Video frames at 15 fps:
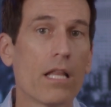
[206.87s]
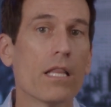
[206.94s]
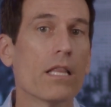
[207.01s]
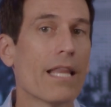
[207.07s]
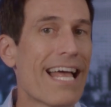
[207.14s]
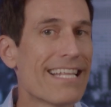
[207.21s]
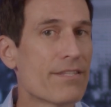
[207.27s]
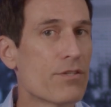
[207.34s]

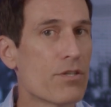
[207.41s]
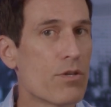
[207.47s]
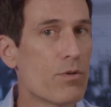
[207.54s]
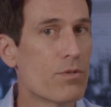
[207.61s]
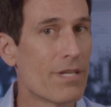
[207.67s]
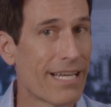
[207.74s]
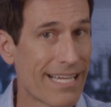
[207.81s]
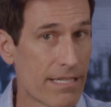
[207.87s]
Let's
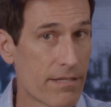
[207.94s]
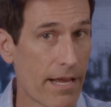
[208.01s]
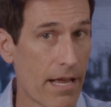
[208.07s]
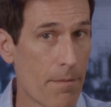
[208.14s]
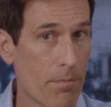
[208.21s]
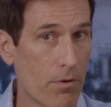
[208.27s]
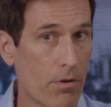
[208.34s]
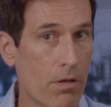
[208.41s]
use an
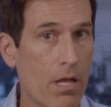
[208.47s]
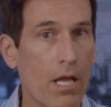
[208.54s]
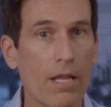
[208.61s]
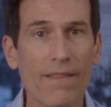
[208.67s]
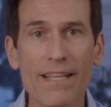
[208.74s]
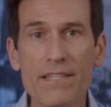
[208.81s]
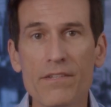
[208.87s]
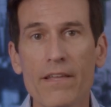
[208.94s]
example.
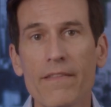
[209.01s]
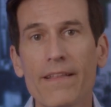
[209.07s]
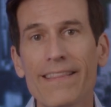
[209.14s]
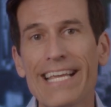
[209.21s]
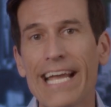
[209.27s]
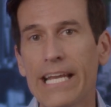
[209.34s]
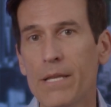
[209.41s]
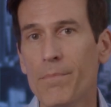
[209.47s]
Let's say that
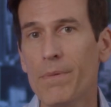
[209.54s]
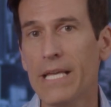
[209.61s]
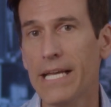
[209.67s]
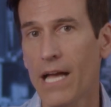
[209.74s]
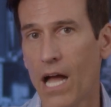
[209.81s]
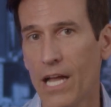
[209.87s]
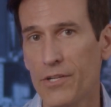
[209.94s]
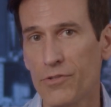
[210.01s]
the A to B
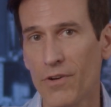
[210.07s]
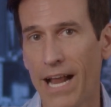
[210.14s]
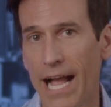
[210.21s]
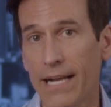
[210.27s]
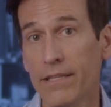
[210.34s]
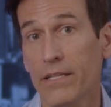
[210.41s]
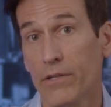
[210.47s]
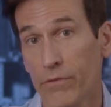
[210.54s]

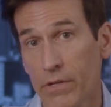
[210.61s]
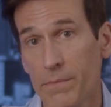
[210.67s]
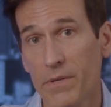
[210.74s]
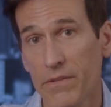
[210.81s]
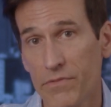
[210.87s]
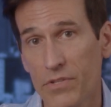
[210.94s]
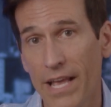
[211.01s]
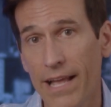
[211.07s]
contract, the agreement
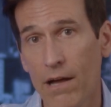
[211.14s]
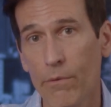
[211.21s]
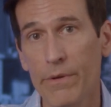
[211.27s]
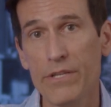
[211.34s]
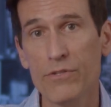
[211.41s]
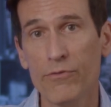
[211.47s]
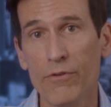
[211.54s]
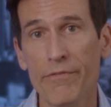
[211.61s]
of sale,
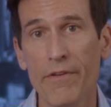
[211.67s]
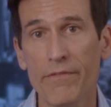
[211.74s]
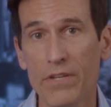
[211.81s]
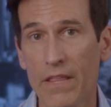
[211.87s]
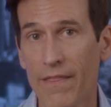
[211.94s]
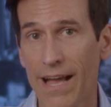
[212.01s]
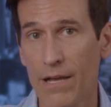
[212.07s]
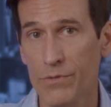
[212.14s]
is for
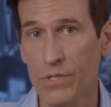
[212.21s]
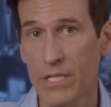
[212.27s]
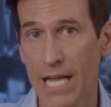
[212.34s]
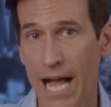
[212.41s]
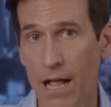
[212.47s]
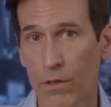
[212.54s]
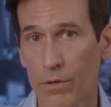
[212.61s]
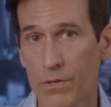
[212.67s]

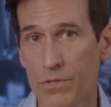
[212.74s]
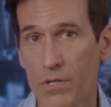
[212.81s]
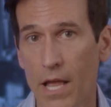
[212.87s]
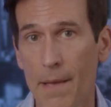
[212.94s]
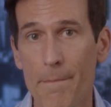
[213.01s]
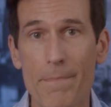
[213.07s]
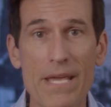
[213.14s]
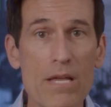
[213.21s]
$50,000
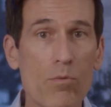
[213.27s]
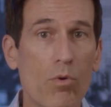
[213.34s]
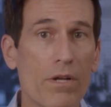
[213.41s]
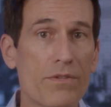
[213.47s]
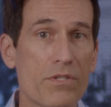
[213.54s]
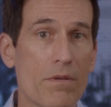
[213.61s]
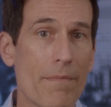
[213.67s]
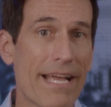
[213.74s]
and B
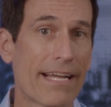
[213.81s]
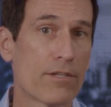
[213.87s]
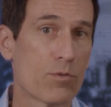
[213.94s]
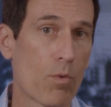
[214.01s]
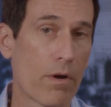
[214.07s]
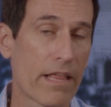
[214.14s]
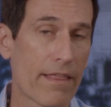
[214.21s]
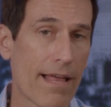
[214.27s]
wants to make a
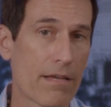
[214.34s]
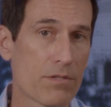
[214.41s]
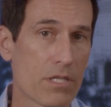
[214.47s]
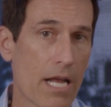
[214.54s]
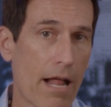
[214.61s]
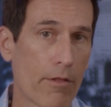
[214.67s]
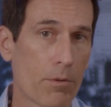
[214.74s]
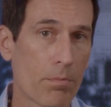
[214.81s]

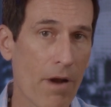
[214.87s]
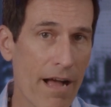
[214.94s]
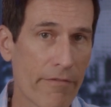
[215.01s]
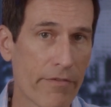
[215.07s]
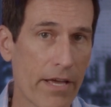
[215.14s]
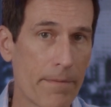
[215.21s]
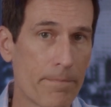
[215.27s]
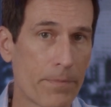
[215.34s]
$20,000
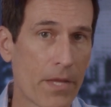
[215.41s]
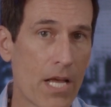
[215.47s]
profit.